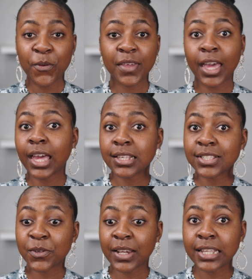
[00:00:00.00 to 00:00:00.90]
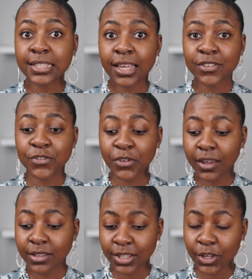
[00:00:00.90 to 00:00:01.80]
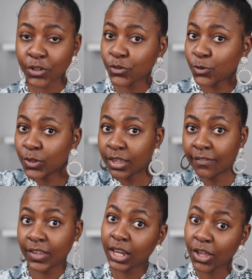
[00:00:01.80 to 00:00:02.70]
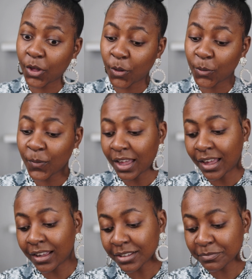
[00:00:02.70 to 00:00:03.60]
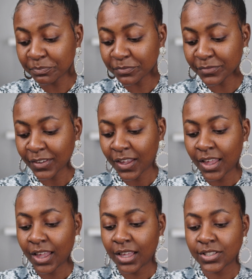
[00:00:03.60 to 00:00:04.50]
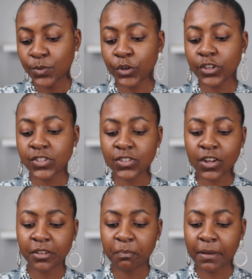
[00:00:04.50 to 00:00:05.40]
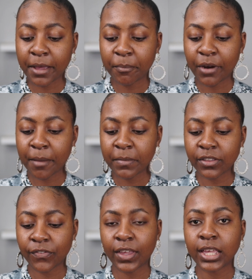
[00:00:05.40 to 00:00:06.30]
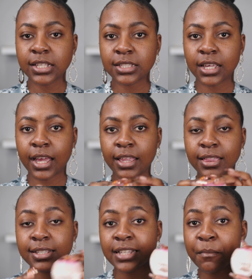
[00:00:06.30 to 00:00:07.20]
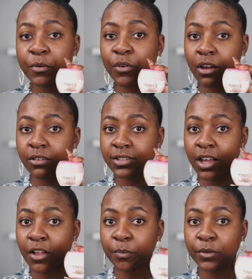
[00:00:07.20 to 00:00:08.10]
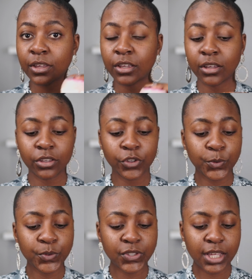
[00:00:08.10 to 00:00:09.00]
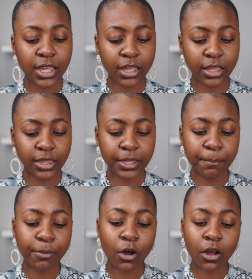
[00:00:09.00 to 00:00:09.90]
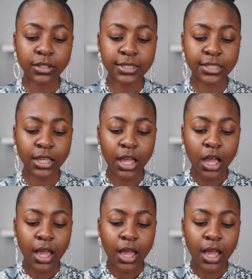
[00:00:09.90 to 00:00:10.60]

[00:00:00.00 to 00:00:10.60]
Okay, so let's get straight into the video. So we're gonna start by priming the face, and this time around I'll be using the Pond's